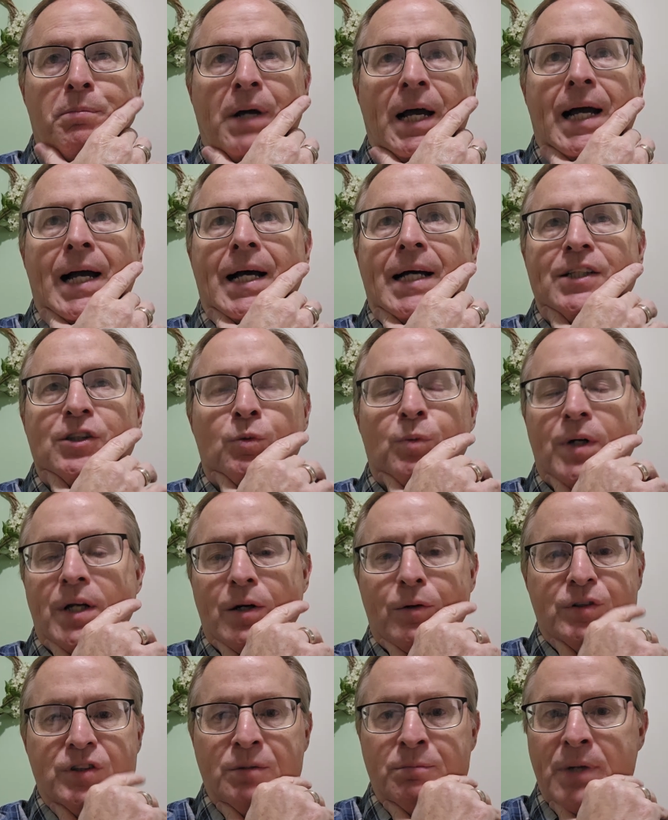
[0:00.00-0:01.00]
the past when
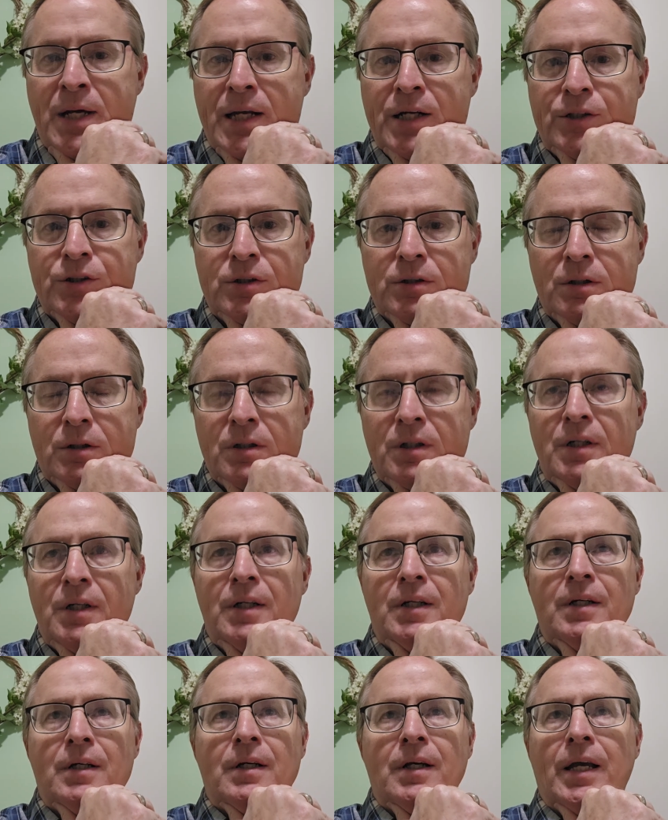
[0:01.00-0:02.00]
I was a manager,
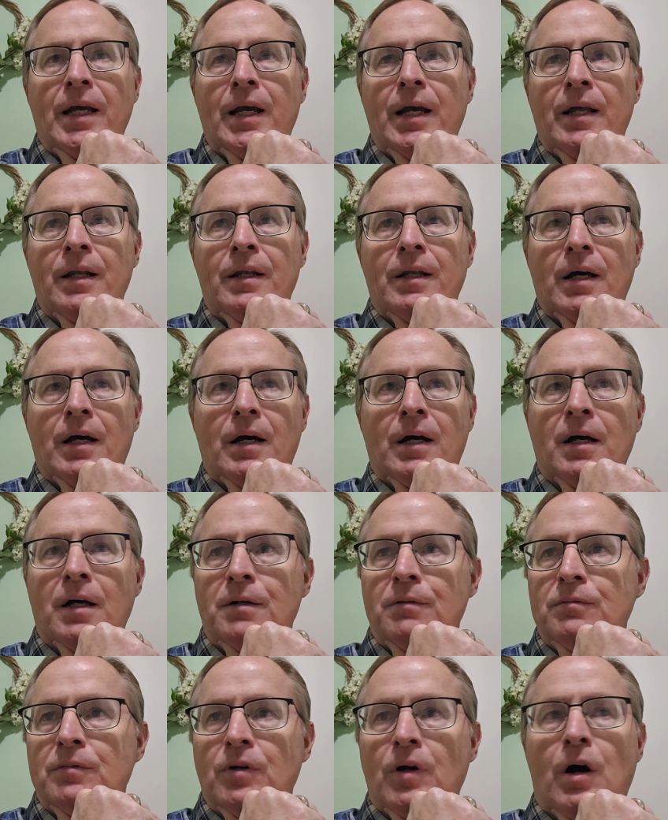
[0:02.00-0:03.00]
and
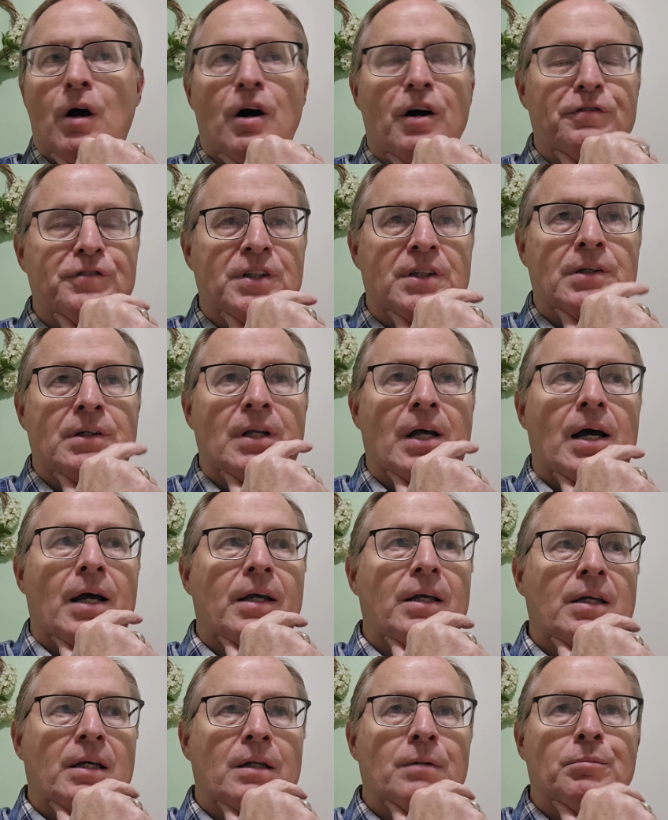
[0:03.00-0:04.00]
often
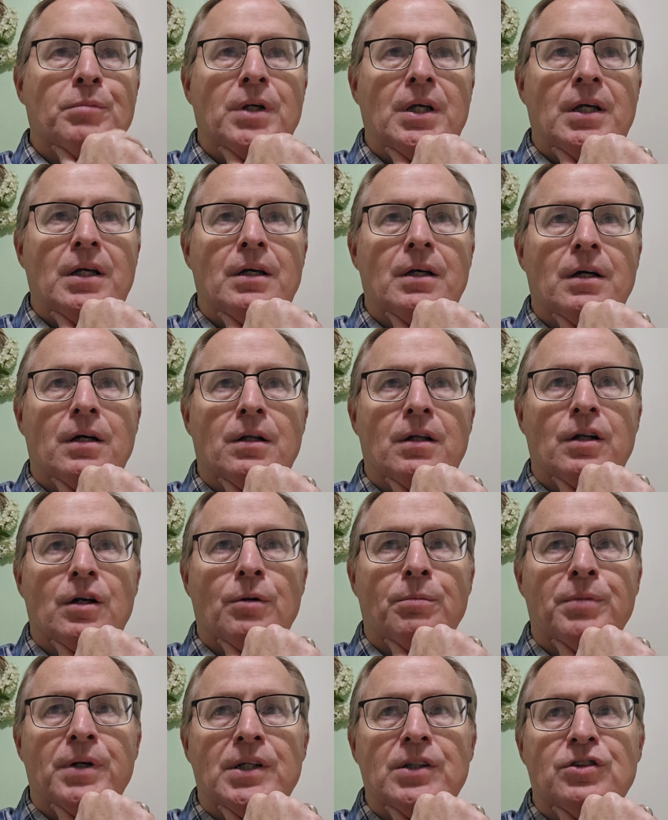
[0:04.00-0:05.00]
I can be a
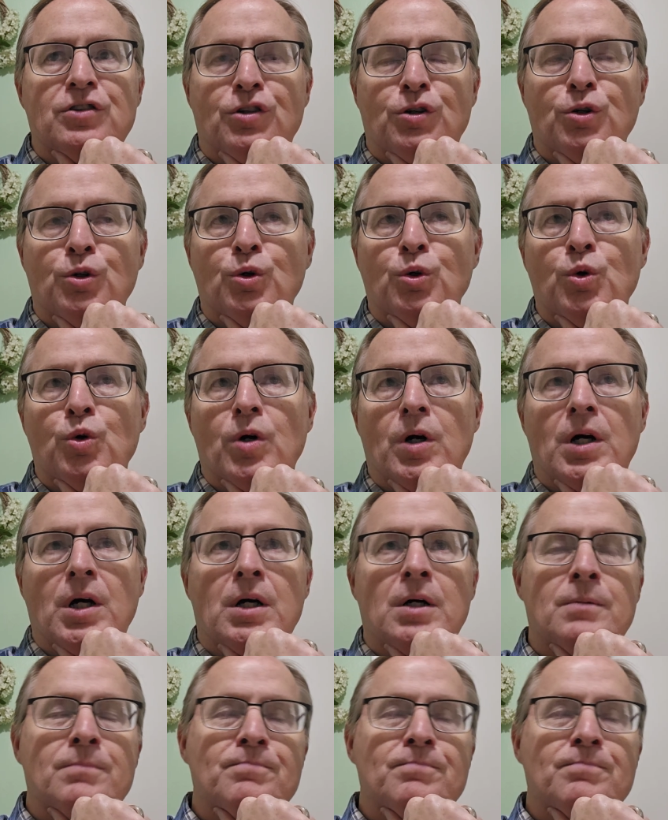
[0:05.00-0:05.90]
little bit too